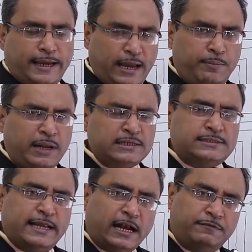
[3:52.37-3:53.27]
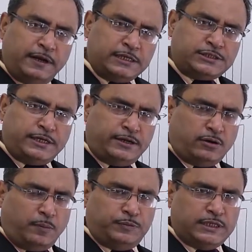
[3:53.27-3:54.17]
A means that very state
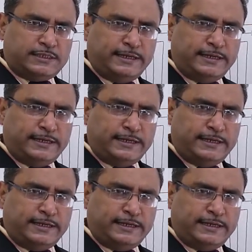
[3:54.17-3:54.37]
of this